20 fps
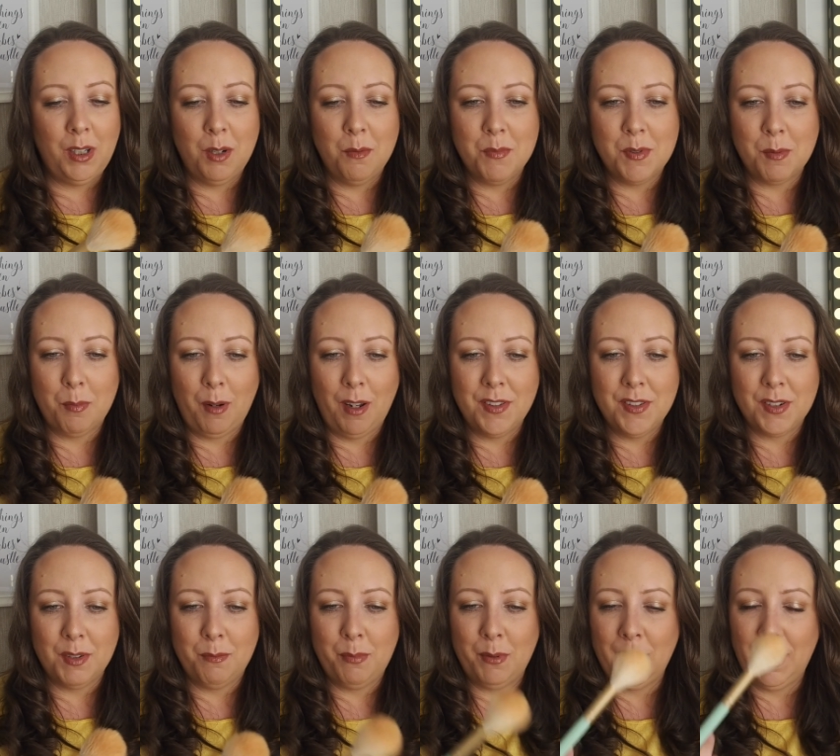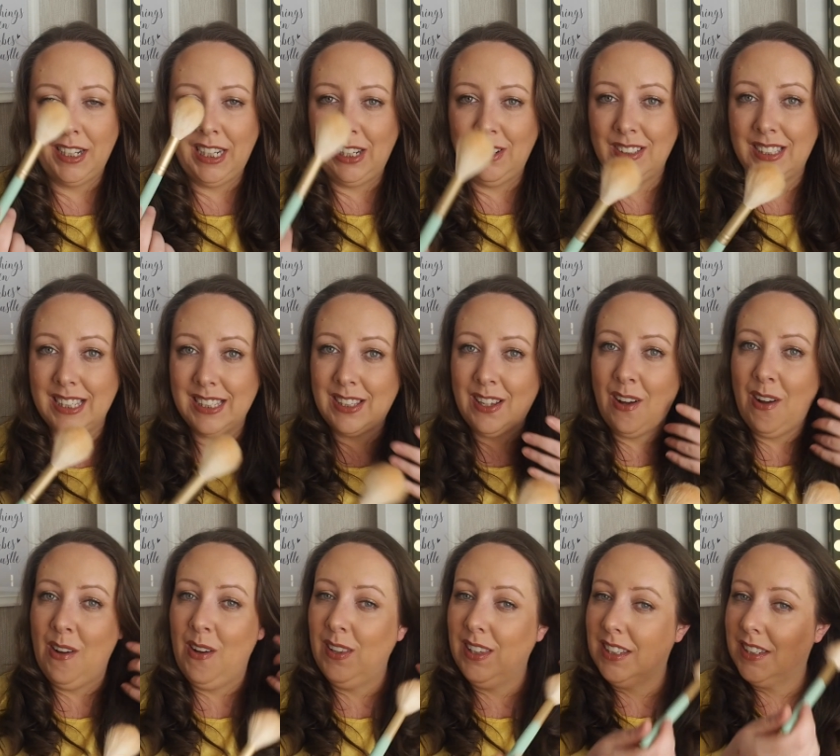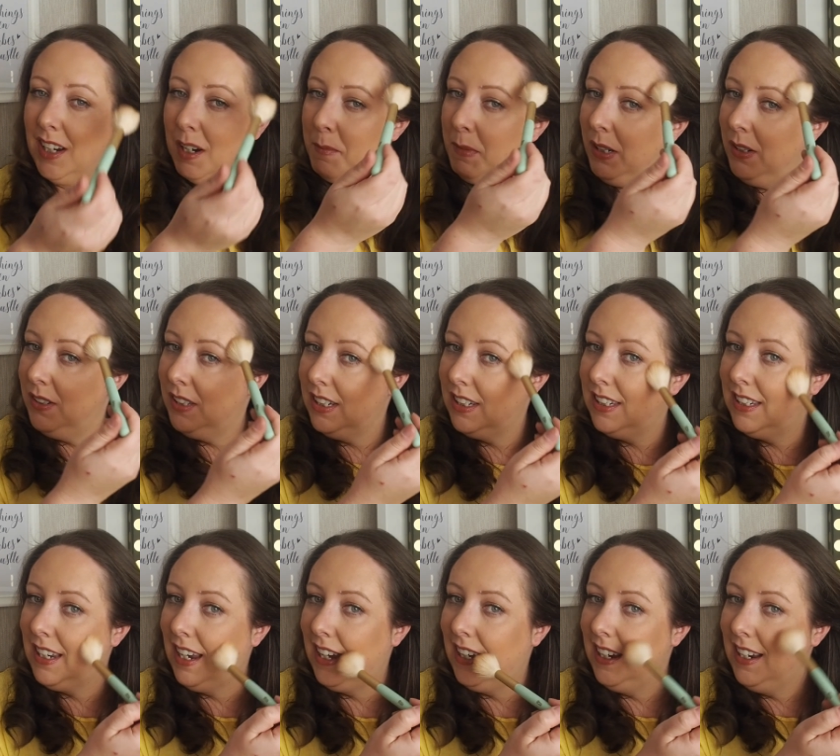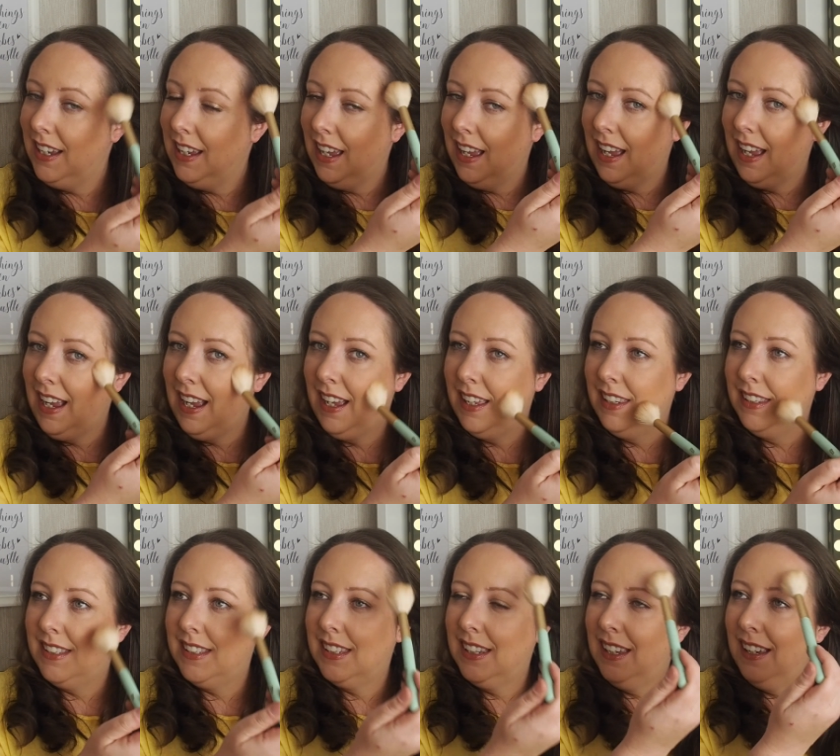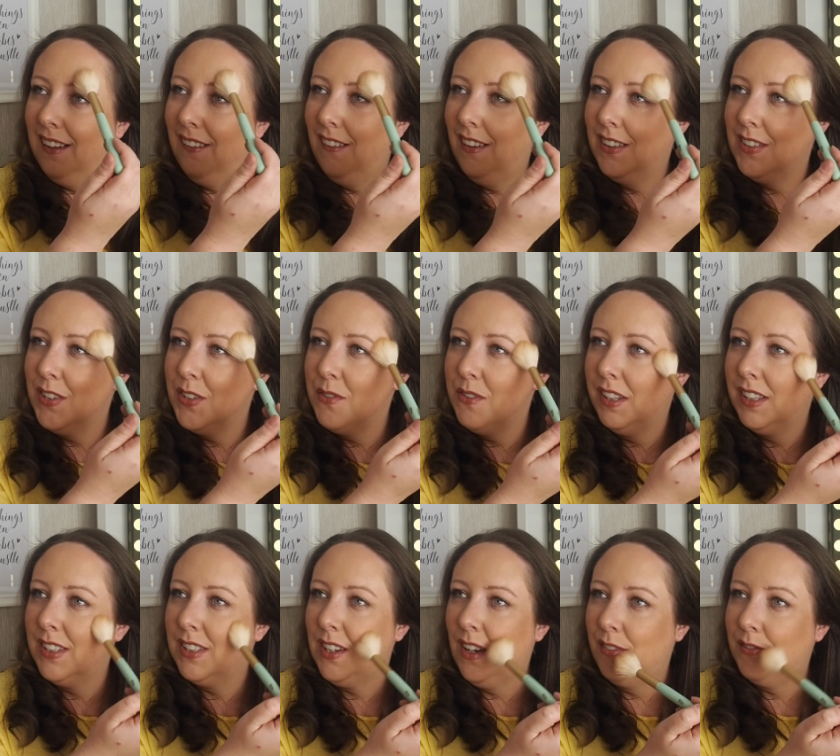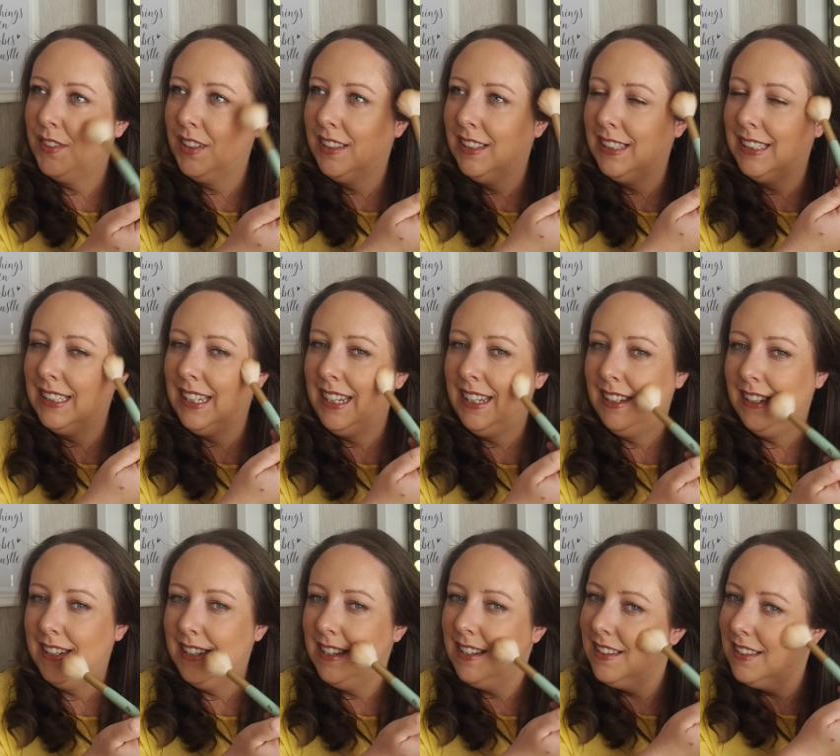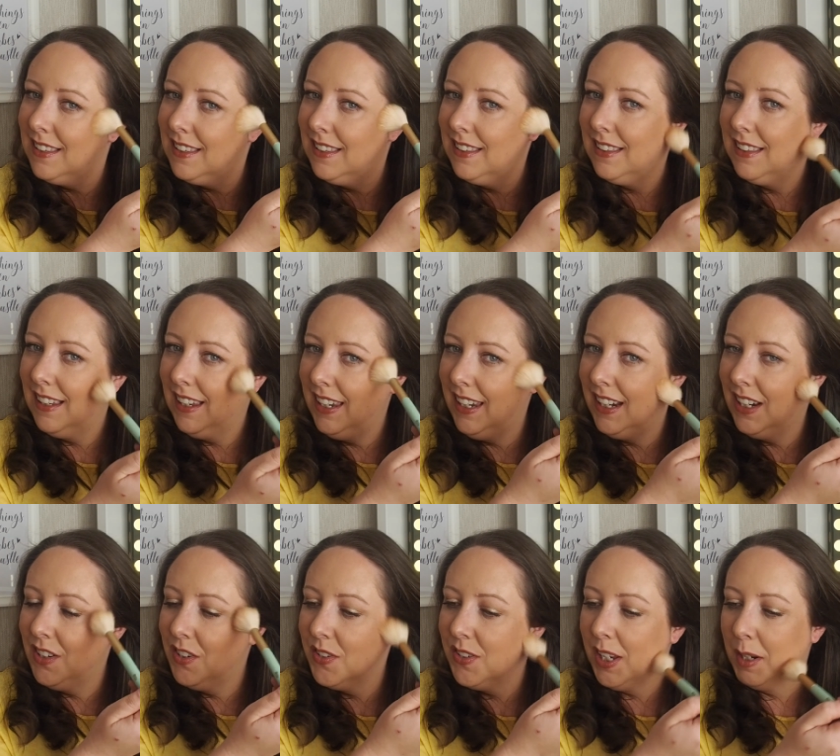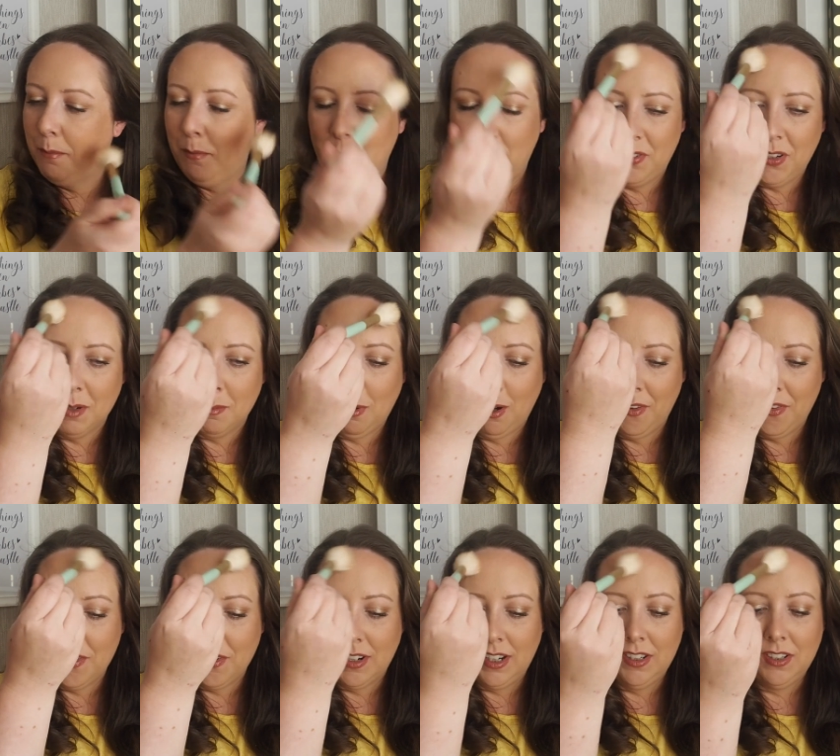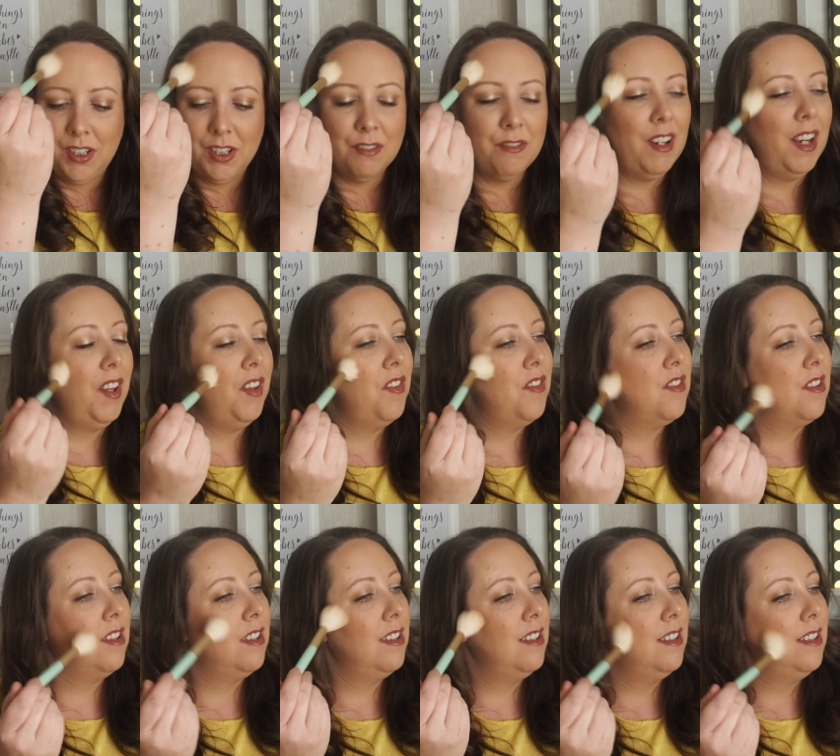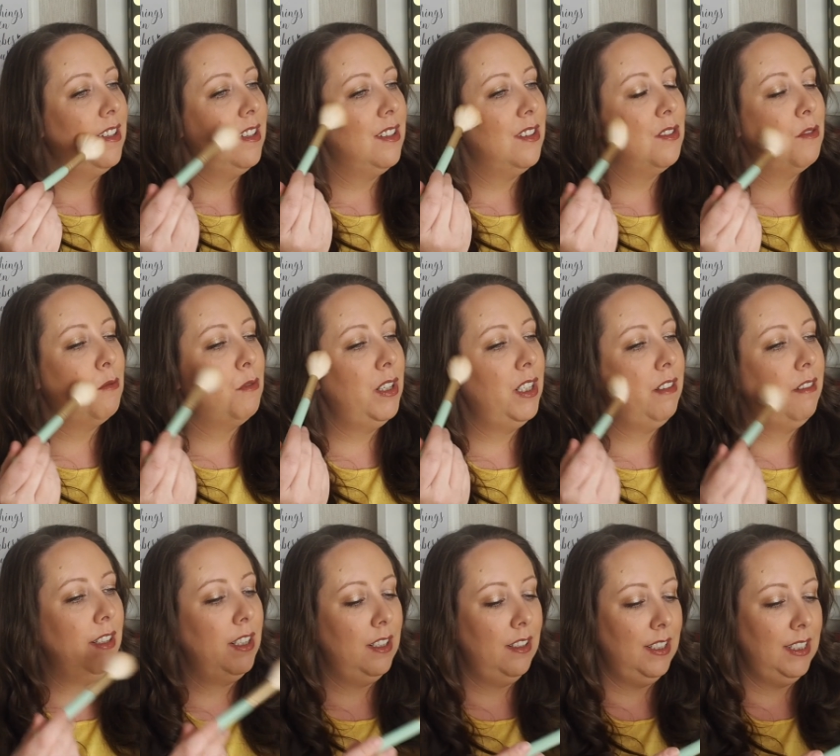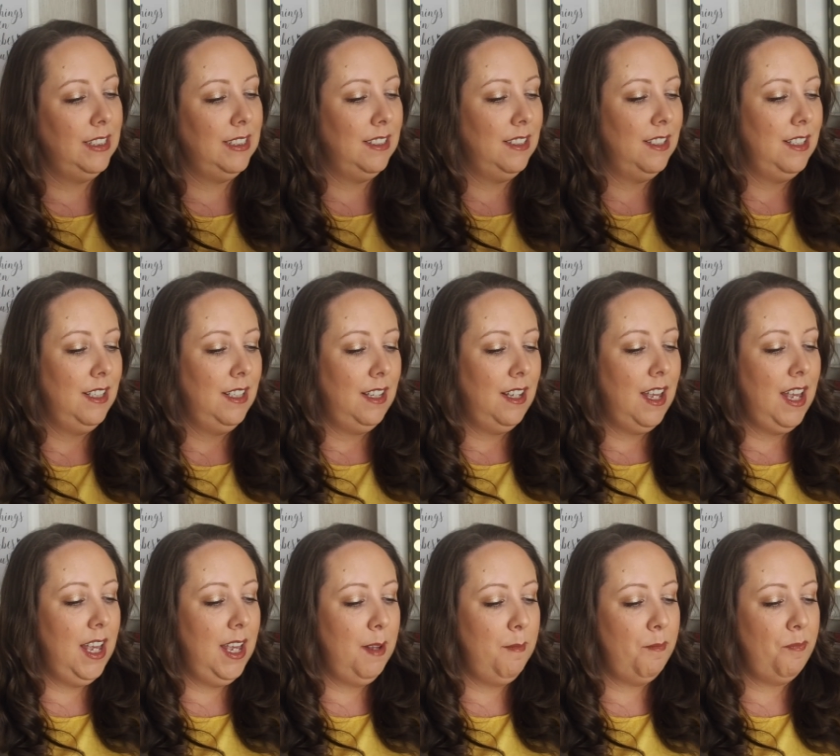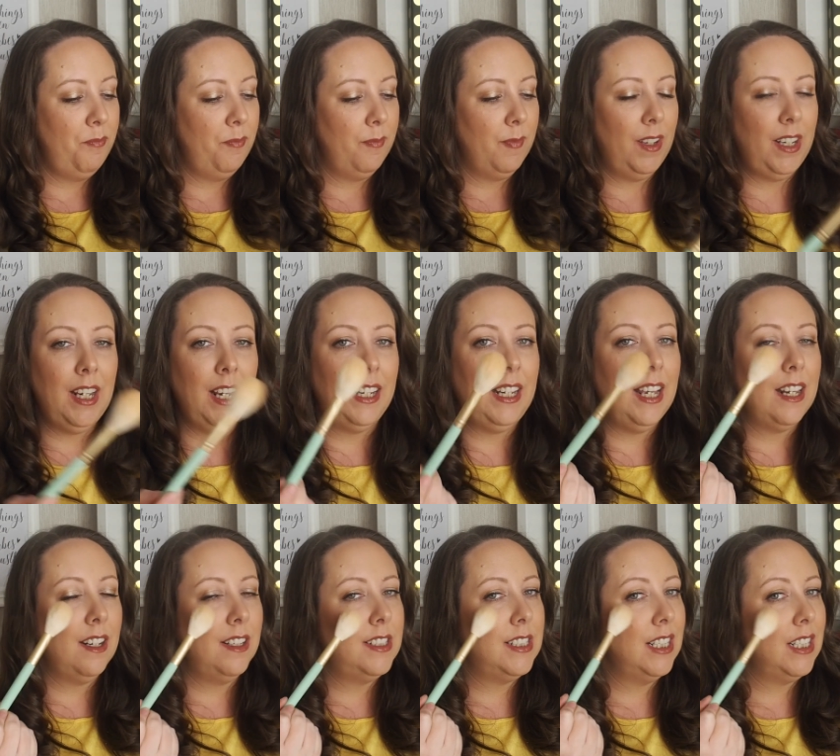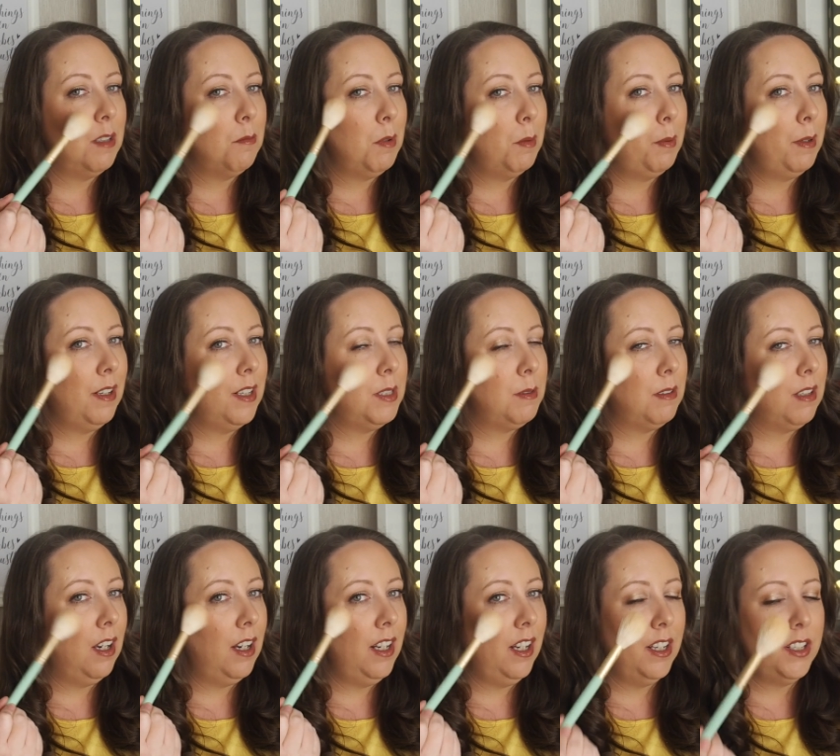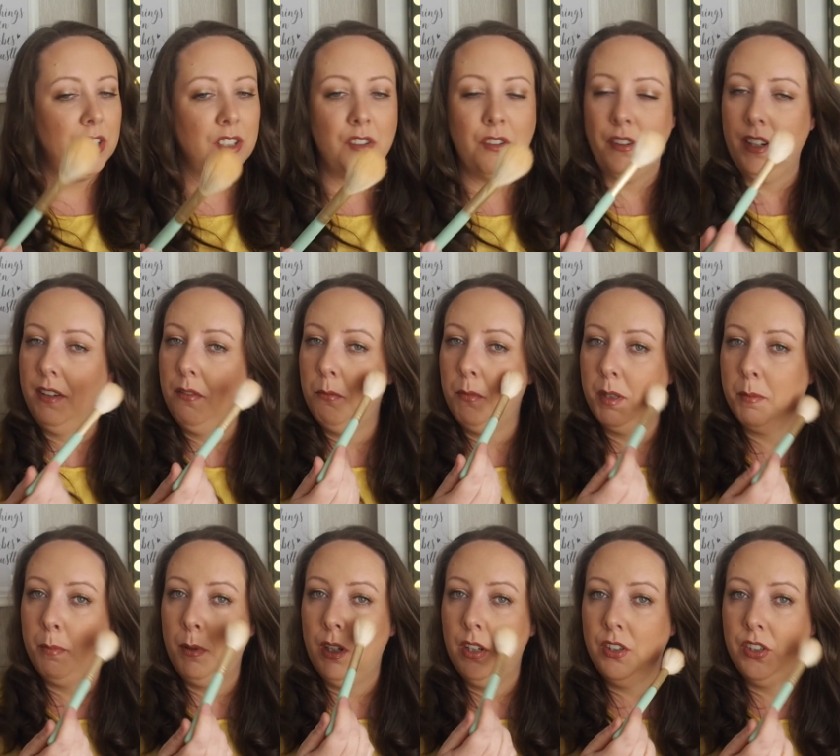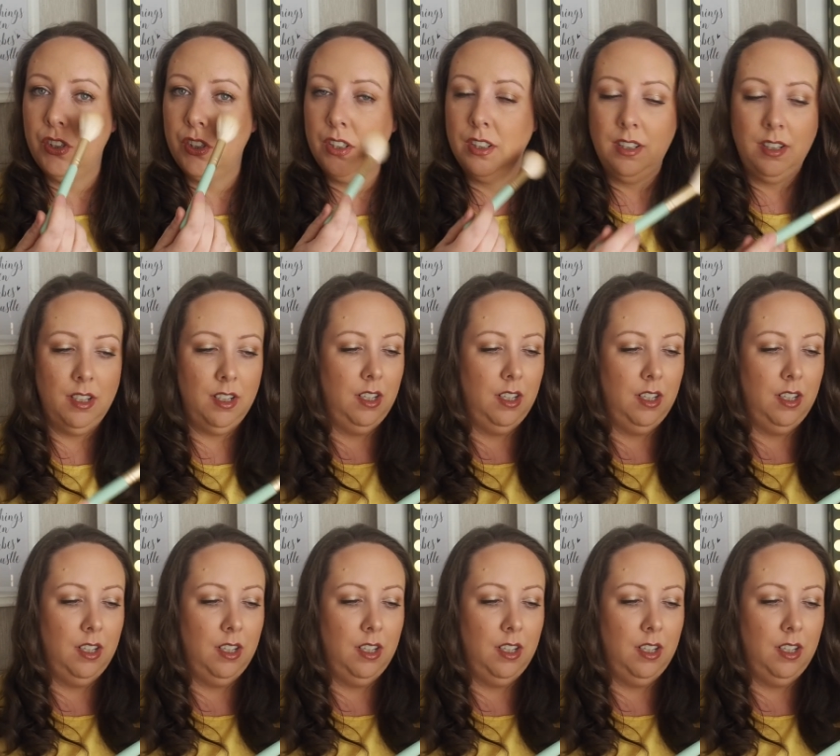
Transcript: it comes to bronzer. But I use this all the time, used it today, and it just feels soft on the skin. You can just like buff your bronzer into your face. Really, really nice. Yeah, again, I'd say that might be nice with highlighter or even with blush.